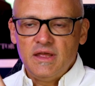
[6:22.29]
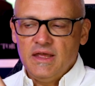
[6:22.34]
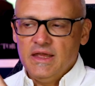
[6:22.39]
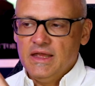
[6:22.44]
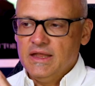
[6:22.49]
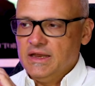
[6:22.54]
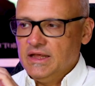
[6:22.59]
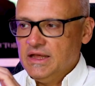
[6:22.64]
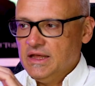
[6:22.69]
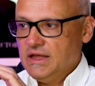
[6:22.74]

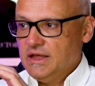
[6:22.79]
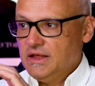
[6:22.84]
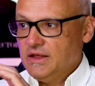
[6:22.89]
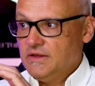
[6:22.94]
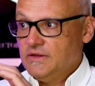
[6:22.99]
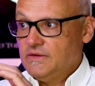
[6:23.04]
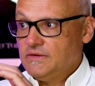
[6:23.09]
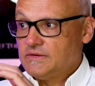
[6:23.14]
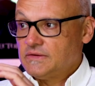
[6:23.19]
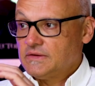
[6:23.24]
It
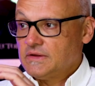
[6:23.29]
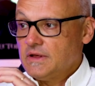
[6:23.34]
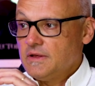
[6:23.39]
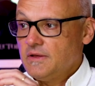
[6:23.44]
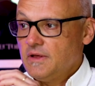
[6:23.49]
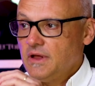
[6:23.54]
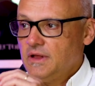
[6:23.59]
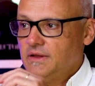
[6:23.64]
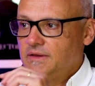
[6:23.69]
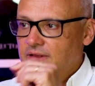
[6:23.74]
is
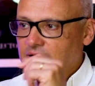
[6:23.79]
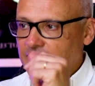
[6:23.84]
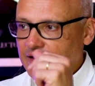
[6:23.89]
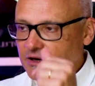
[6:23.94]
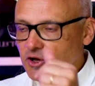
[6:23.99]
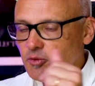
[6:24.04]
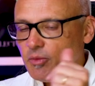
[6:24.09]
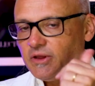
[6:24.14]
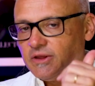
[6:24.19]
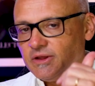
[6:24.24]
a
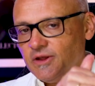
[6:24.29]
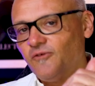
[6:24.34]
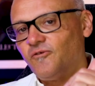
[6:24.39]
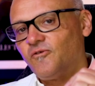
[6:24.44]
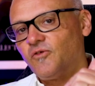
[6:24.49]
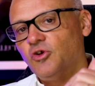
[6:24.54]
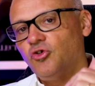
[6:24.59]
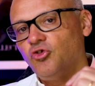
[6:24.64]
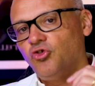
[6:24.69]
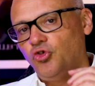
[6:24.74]
little bit
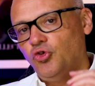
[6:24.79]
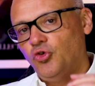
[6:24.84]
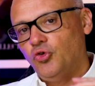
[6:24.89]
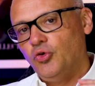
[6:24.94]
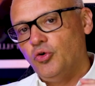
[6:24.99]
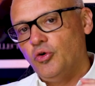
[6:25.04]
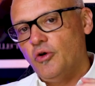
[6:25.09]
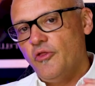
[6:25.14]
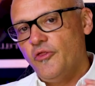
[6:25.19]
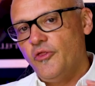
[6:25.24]
different
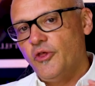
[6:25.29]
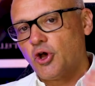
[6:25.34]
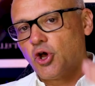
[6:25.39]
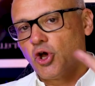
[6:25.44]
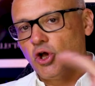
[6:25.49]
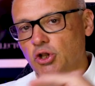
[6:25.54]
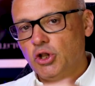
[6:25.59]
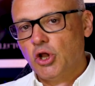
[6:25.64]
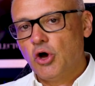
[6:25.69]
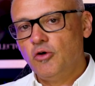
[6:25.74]
to the
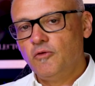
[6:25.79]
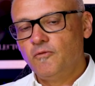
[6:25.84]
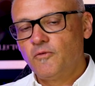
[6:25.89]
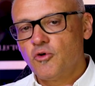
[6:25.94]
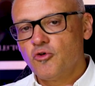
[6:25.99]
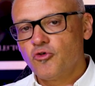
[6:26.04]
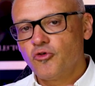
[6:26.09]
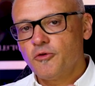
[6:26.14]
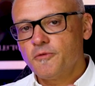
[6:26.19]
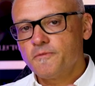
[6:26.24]
cologne
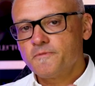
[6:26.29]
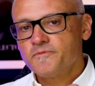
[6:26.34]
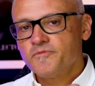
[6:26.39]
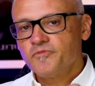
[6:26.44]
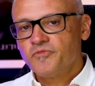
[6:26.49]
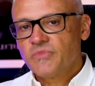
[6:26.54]
version.